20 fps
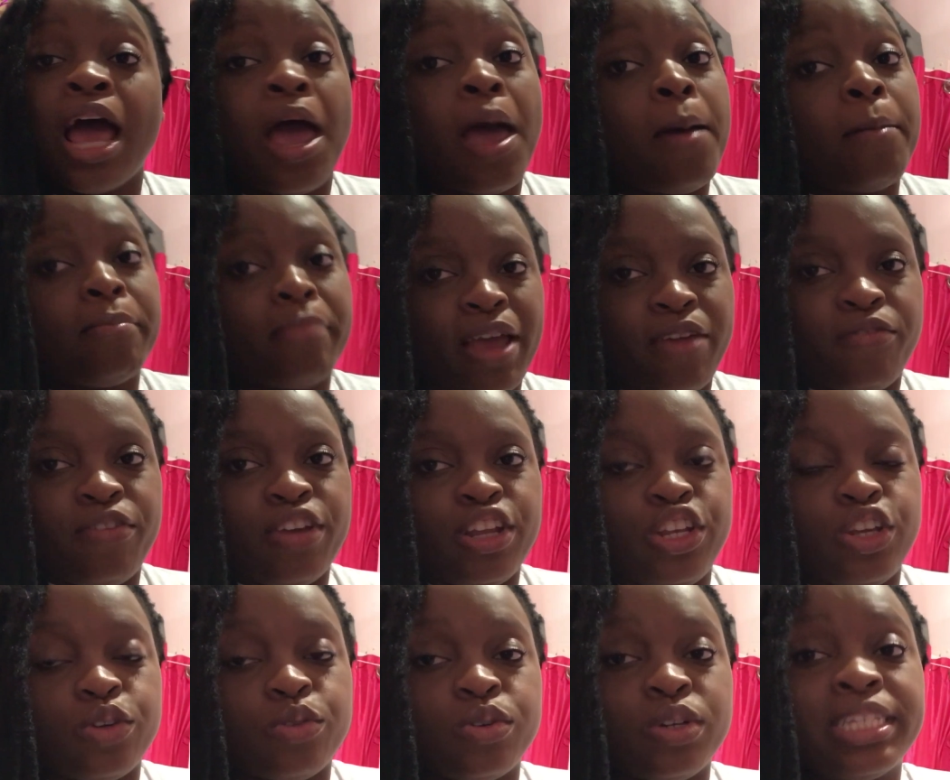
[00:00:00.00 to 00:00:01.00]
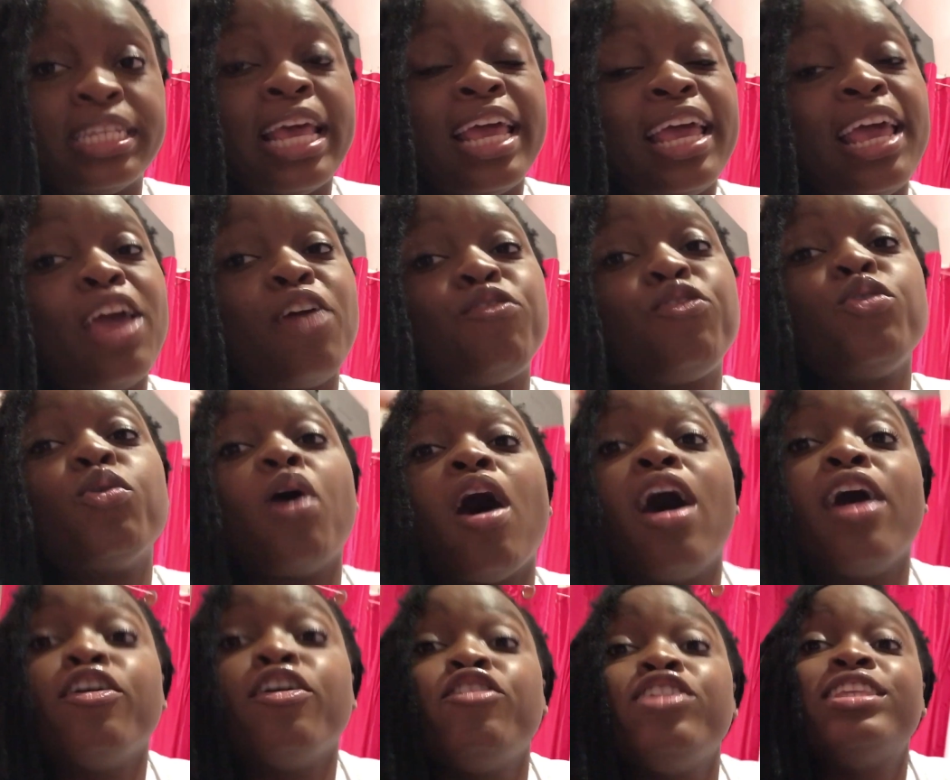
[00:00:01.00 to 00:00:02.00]
my videos. If you are
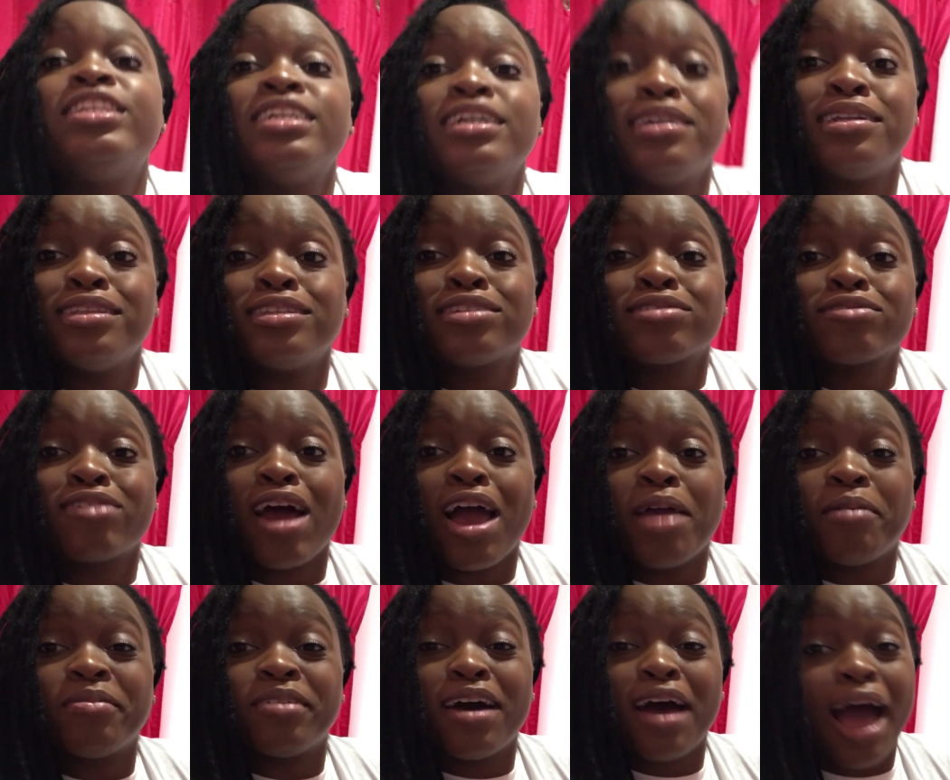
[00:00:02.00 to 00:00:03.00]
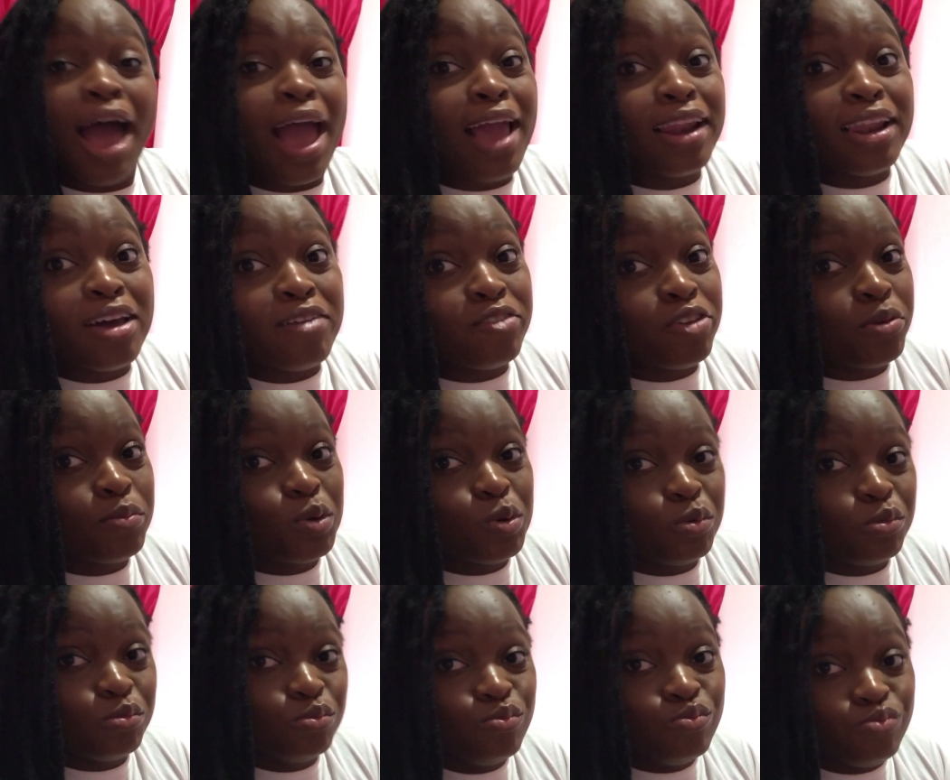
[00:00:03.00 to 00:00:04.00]
a returning subscriber, I love you, boo.
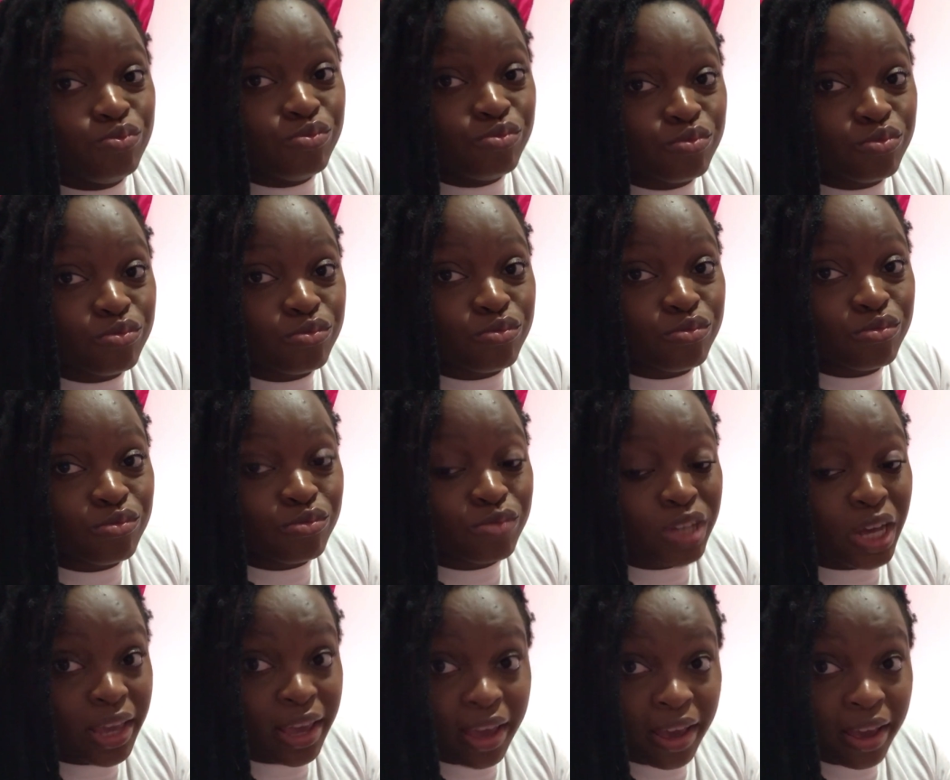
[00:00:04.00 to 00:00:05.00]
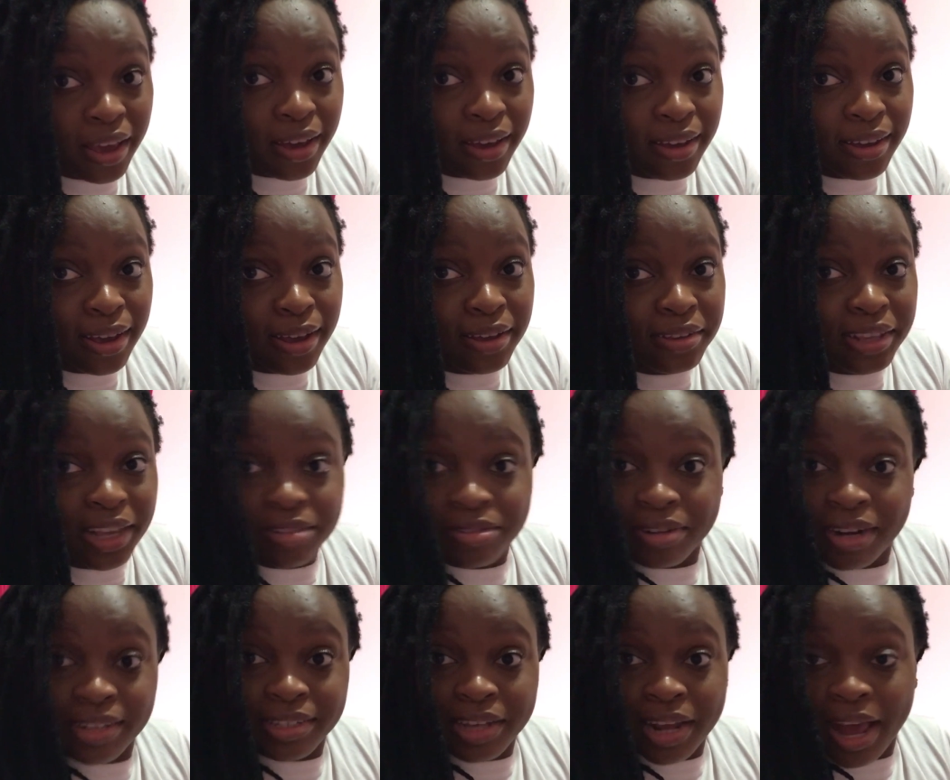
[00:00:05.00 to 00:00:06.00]
Yeah, that's what
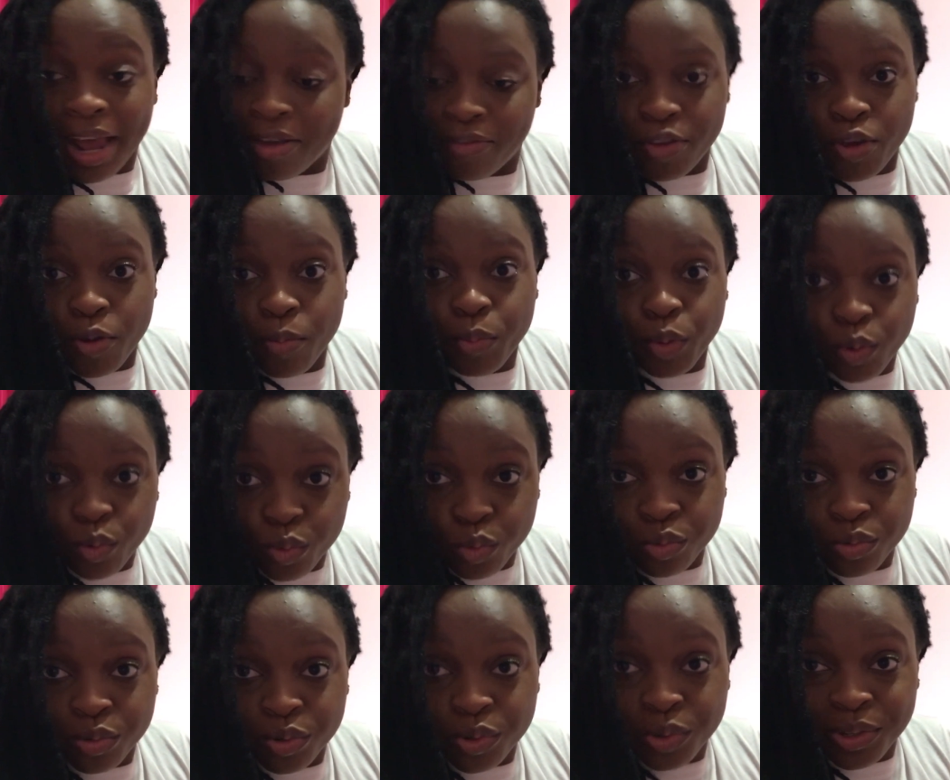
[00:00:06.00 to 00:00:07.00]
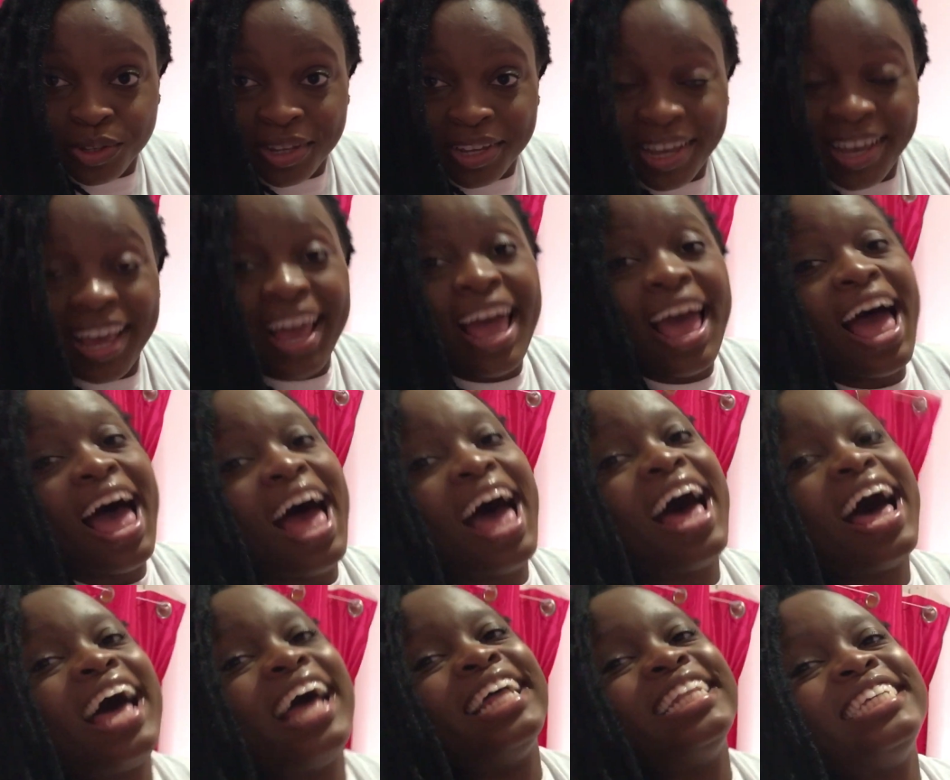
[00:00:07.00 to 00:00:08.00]
I said. I love you, boo.
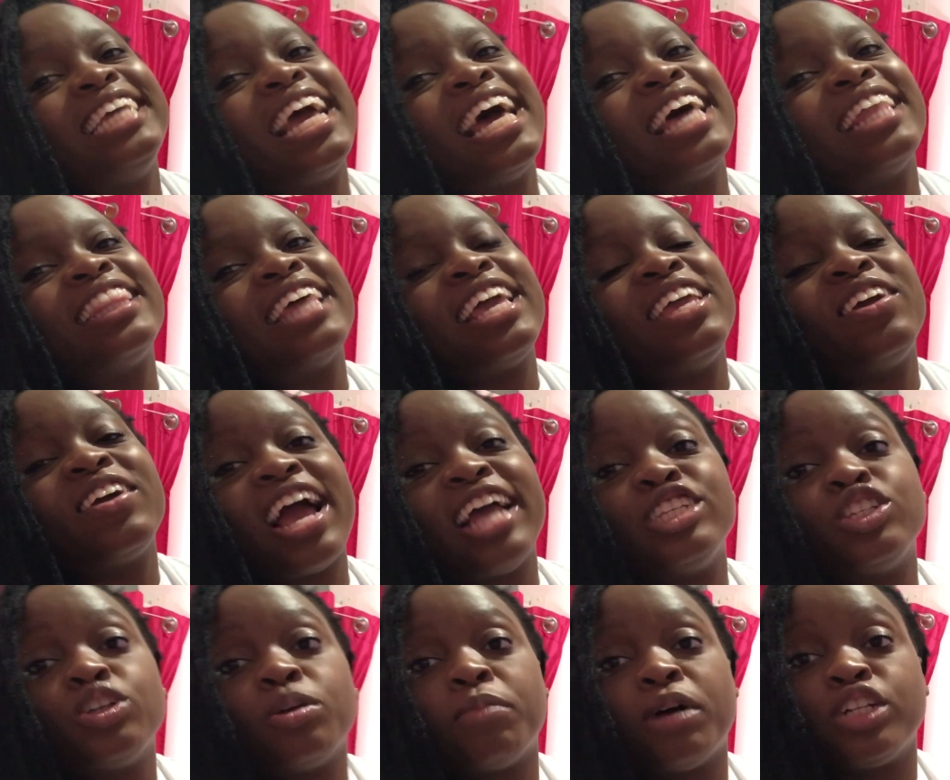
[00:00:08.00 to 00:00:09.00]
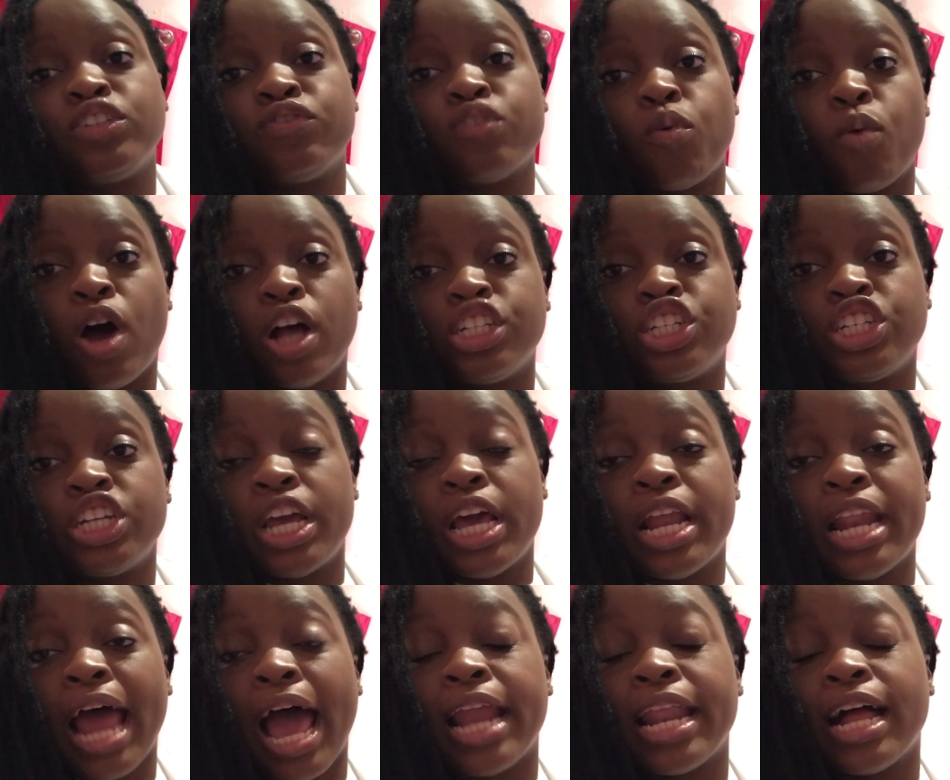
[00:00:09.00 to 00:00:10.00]
And yeah, thank you guys so much for watching.
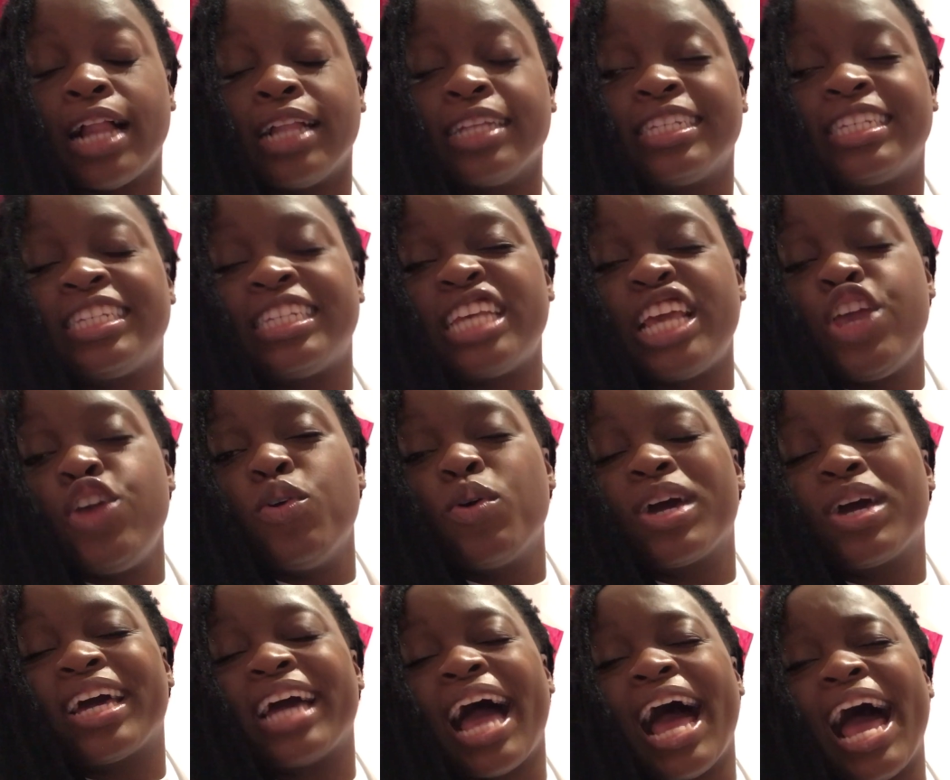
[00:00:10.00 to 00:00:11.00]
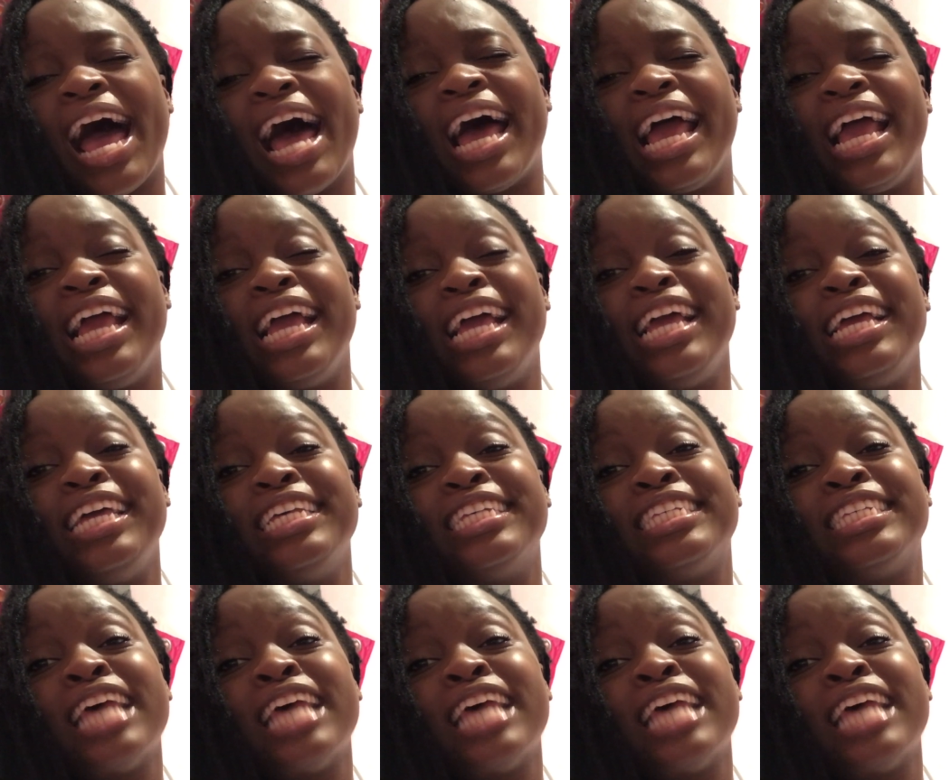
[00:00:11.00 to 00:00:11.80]
And I'll see you guys